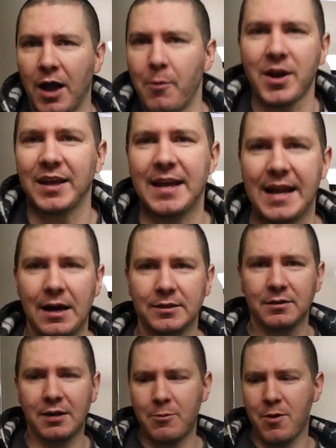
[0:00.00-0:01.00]
I want to get out
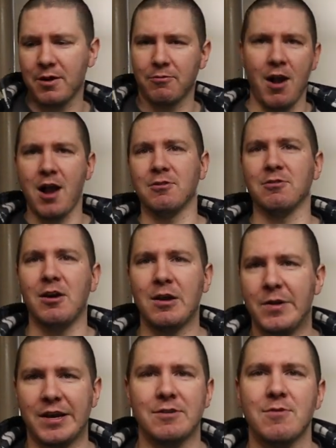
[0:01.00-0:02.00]
there, I want to rock crawl, I
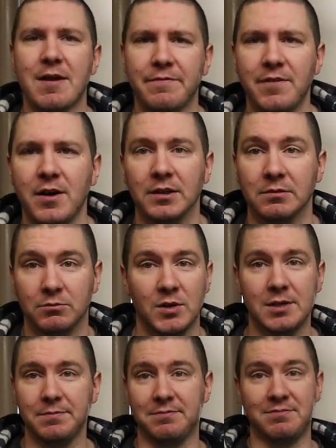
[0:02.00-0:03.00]
want to go have fun.
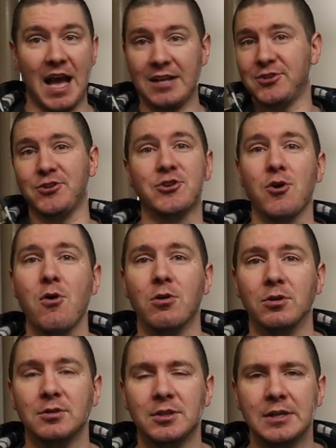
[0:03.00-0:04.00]
Well, that's your goal.